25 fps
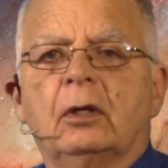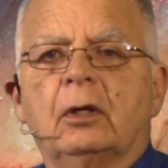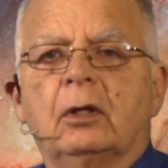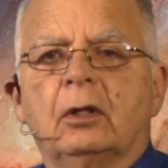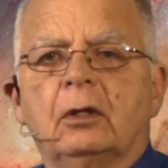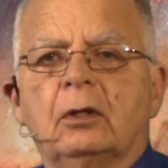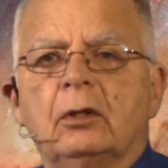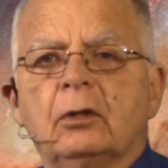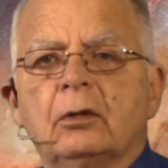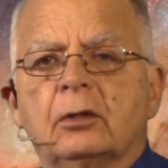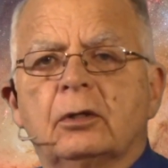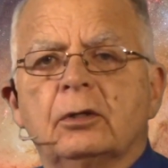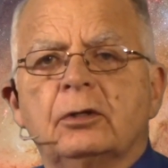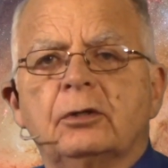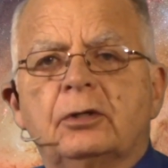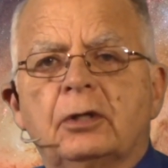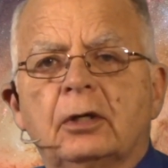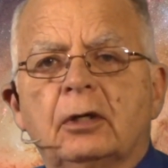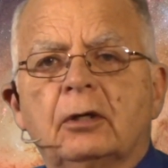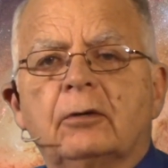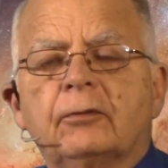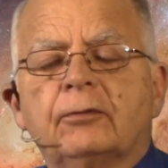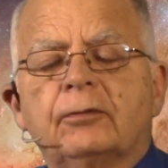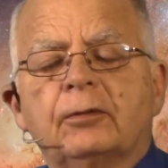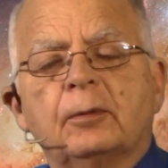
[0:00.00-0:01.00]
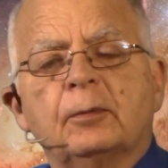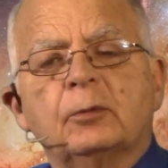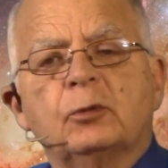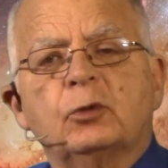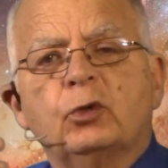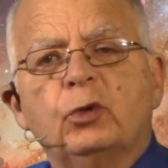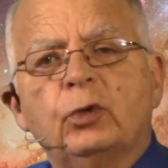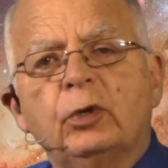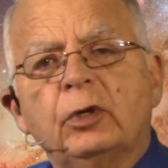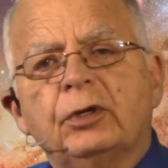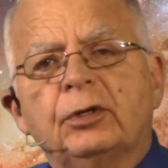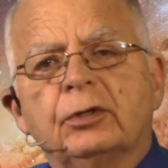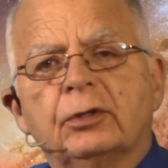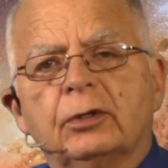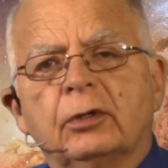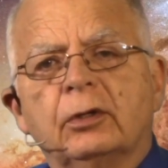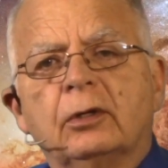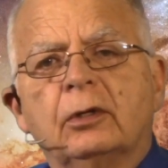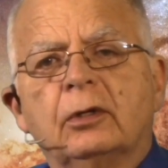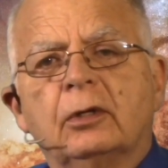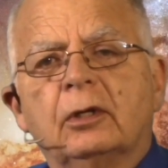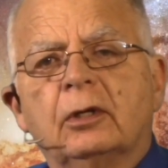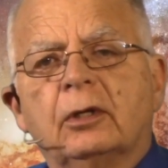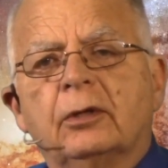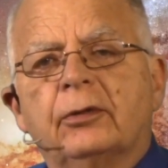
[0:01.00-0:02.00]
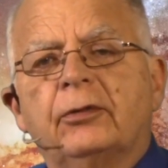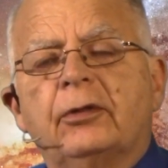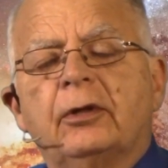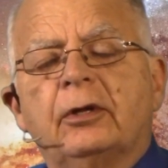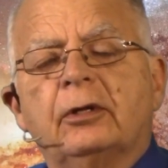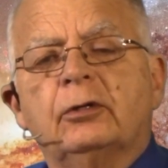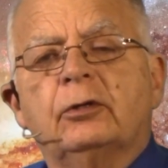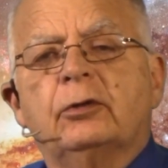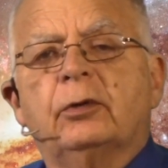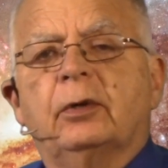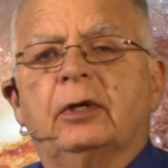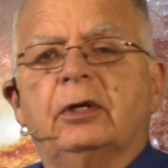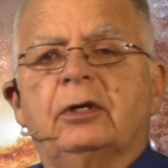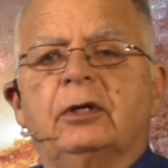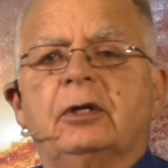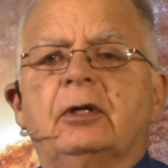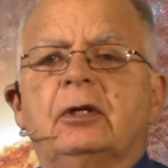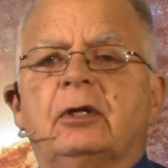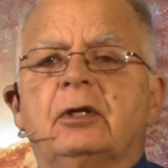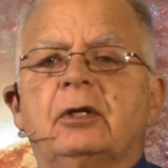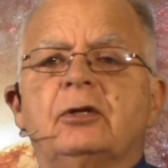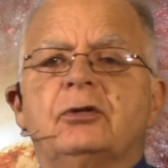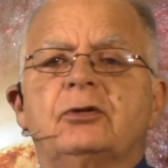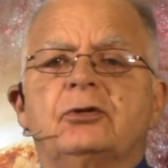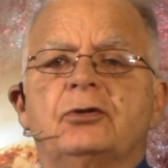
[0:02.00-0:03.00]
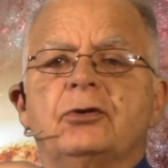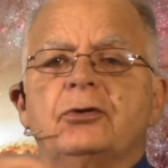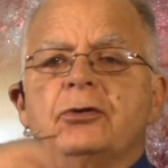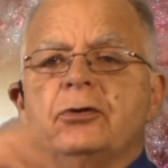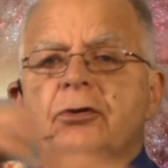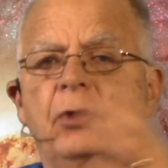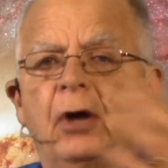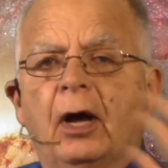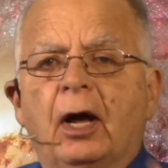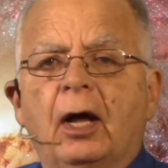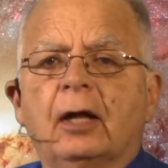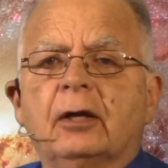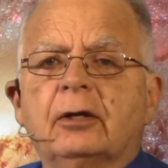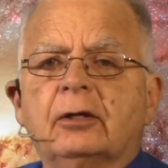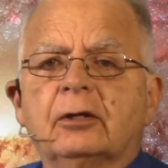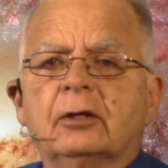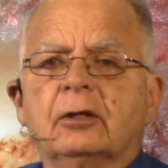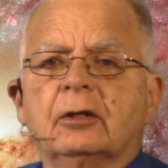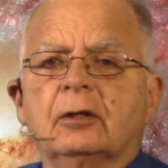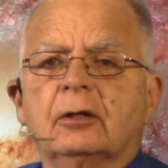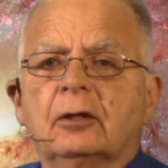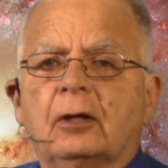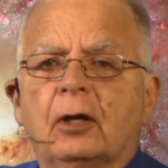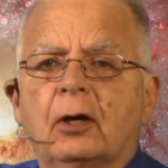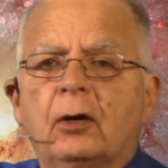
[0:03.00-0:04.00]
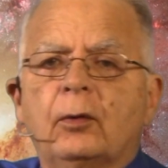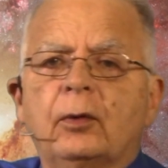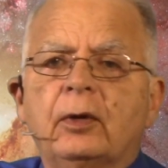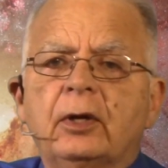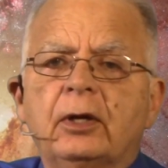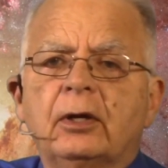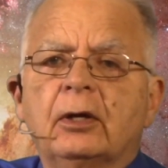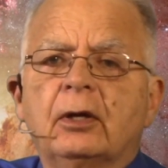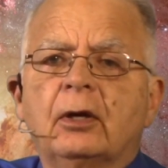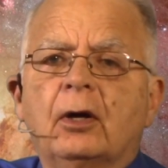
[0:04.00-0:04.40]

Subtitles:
You can tell from Twitter that Greta is not going